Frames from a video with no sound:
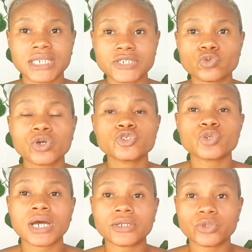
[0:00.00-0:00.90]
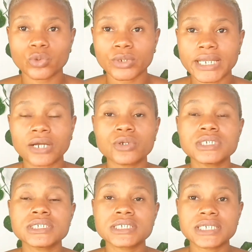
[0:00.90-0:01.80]
days. Once you are done, they are
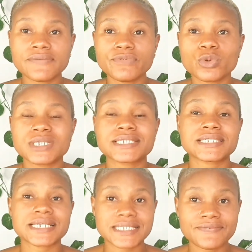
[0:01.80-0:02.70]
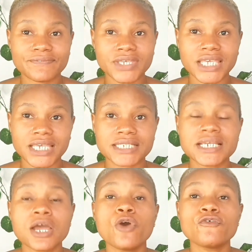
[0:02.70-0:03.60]
going to give you a certificate
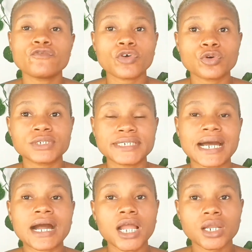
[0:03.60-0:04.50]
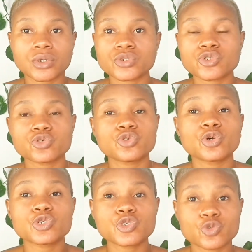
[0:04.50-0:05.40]
for that course you
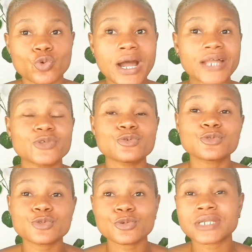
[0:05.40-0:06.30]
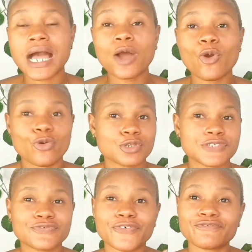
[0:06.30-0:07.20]
just took, and you took that
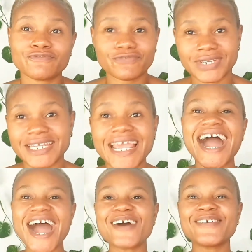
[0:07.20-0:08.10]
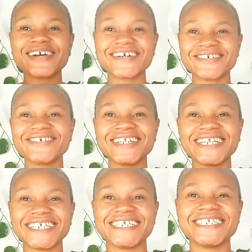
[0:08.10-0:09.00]
course for free. How cool
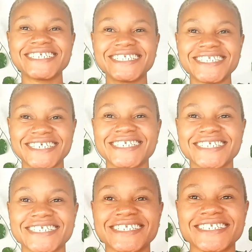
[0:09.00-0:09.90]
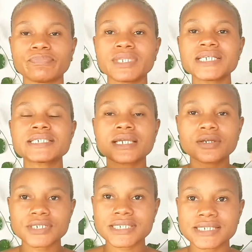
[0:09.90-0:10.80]
is this? These
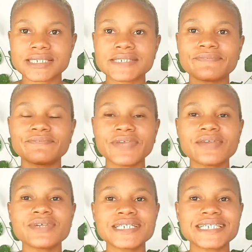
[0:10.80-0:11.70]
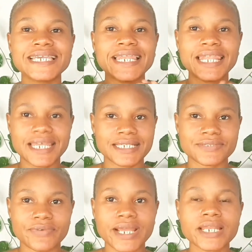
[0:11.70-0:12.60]
courses varies in
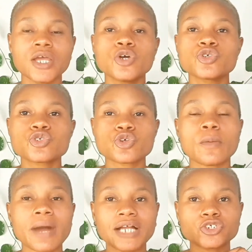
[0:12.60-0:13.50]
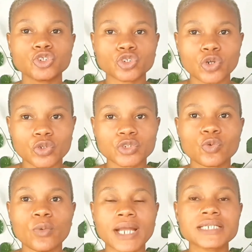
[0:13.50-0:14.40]
length, right? Some are
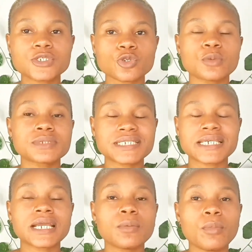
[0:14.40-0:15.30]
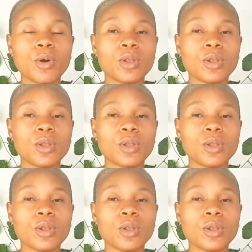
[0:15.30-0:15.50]
short while some take more